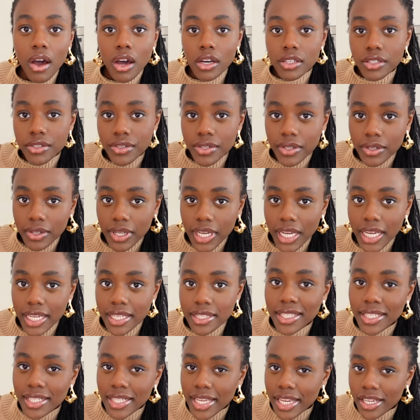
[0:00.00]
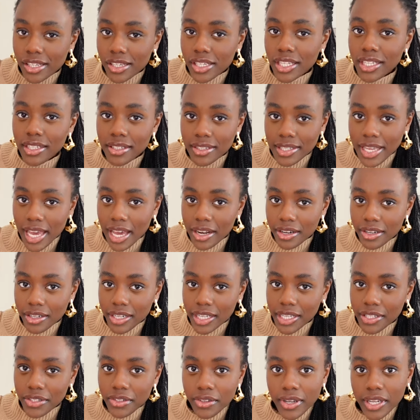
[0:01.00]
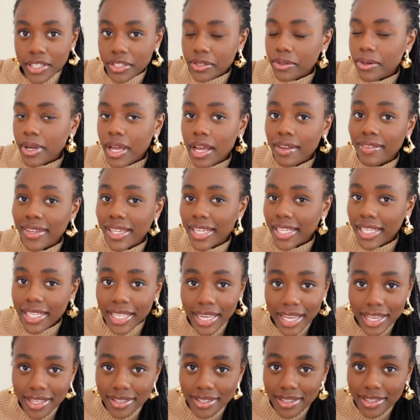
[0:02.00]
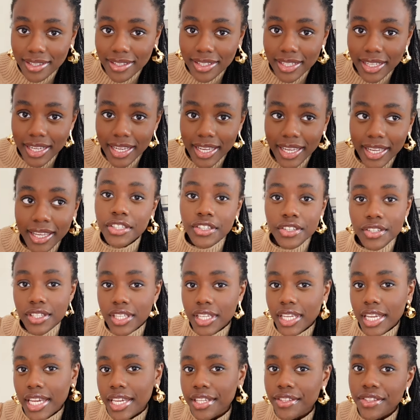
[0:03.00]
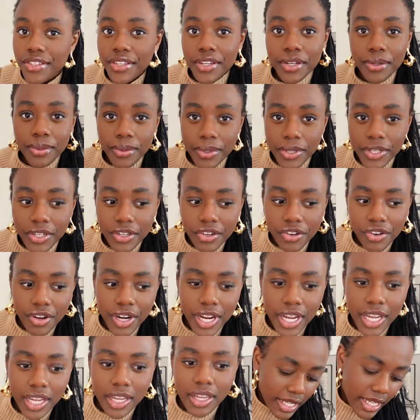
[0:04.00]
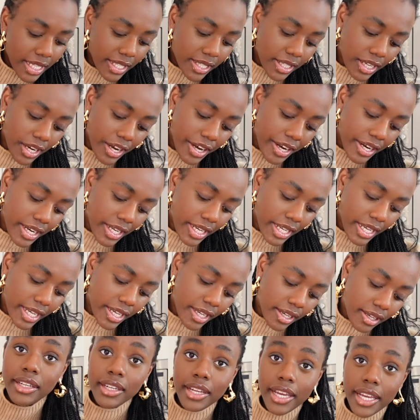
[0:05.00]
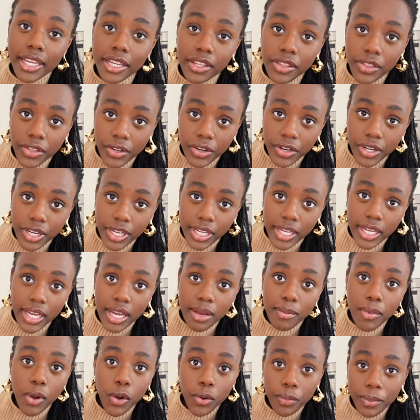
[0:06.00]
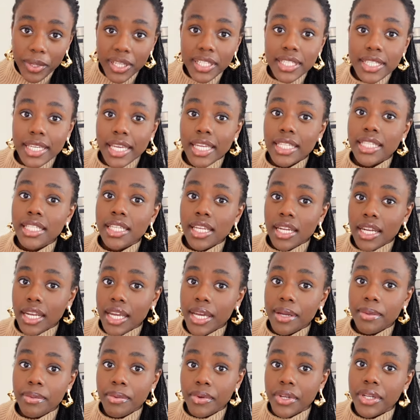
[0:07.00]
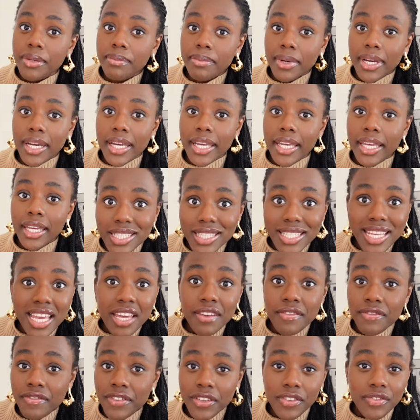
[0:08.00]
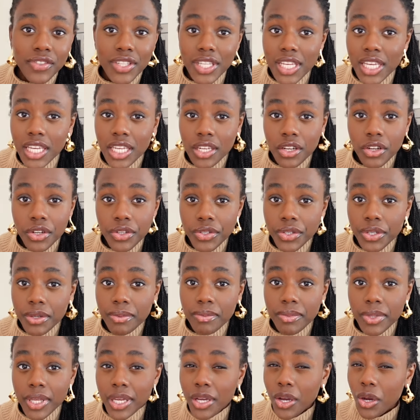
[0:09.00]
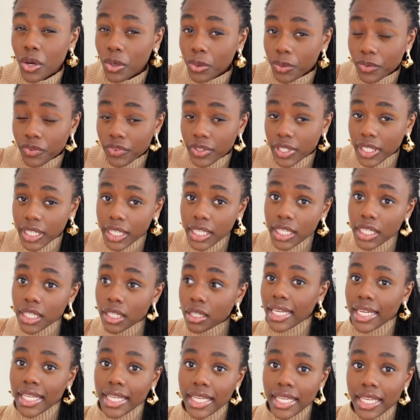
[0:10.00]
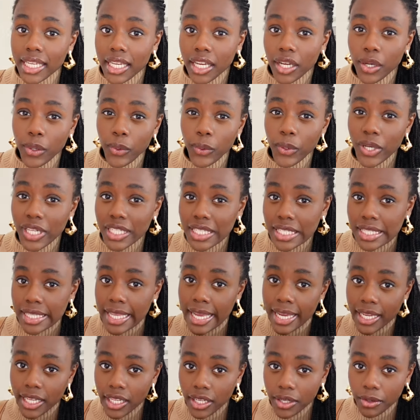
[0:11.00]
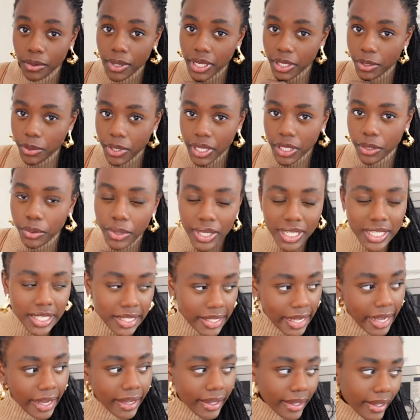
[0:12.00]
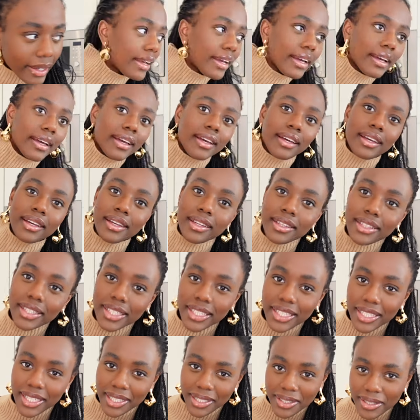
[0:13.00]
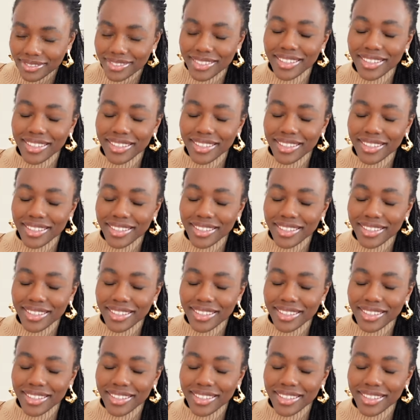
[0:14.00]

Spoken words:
also guys, it's actually a Saturday, so I don't have any classes today, just in case you're wondering. It's currently 9:30. I'm hoping to get to the library by 10:15 or something, hopefully. I'm gonna eat a quick snack. Quick snack. And yeah,